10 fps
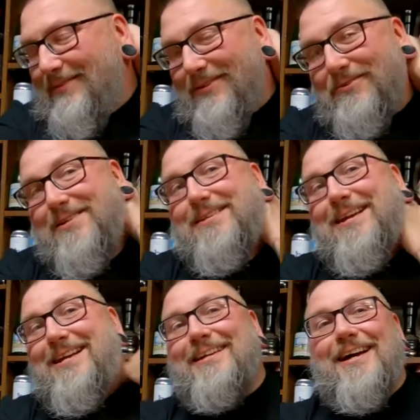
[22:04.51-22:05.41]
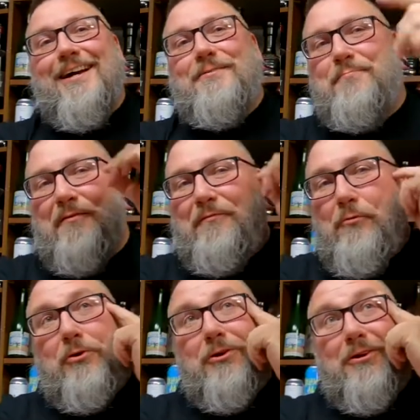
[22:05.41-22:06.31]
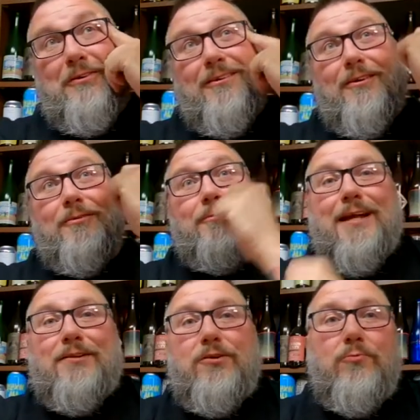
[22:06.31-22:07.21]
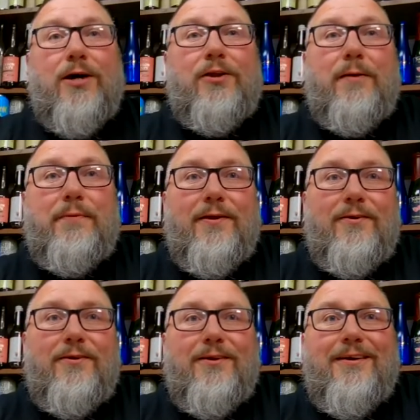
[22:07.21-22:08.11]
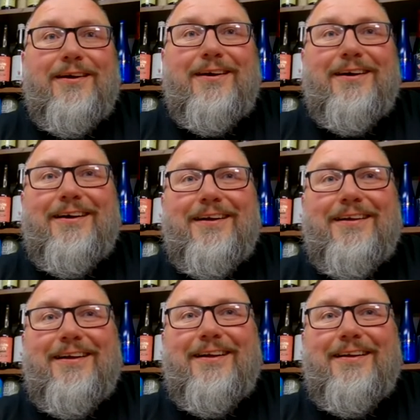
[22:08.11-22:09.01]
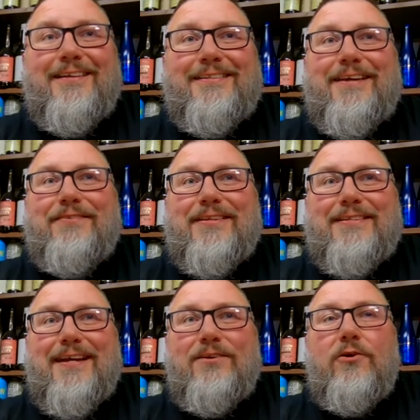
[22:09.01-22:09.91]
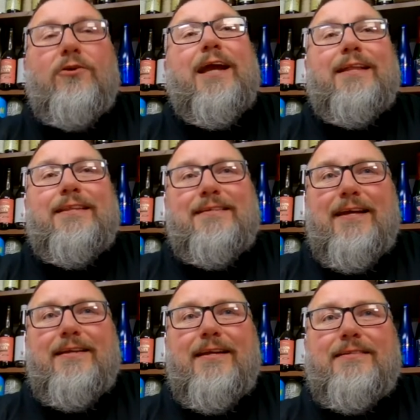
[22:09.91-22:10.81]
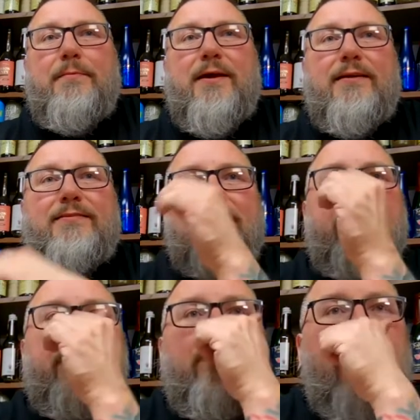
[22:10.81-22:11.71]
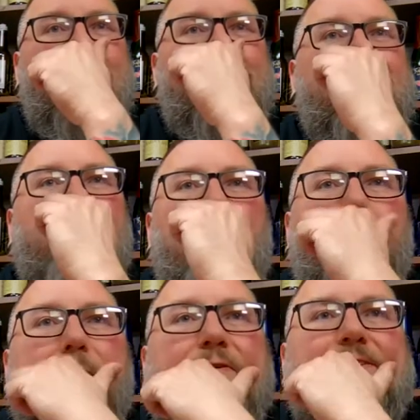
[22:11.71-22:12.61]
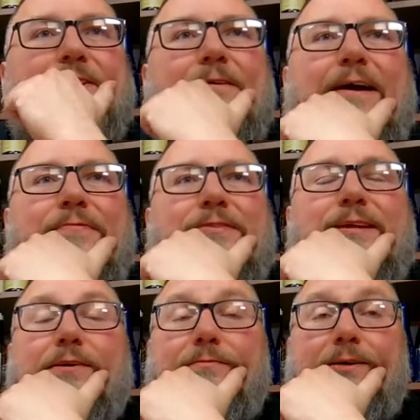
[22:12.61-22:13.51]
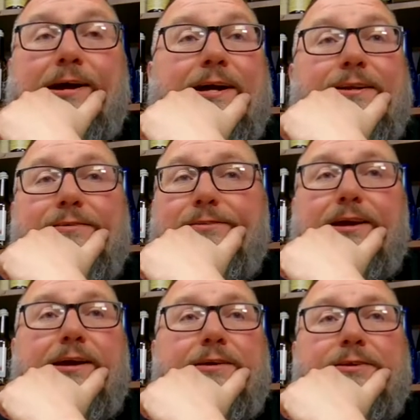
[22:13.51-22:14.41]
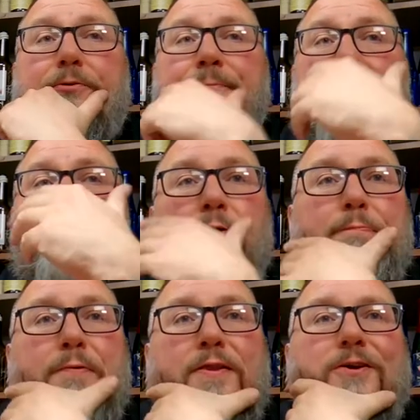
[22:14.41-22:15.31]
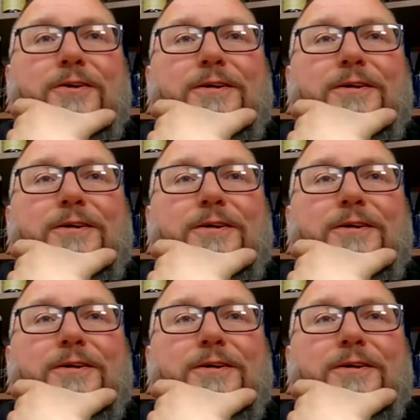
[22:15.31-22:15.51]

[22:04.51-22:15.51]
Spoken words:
So, and before we get too wild up in here, Steven saying, or Anthony saying, next time I see them release Double Burst, I'll have to take a ride. Yeah, you and me both, brother.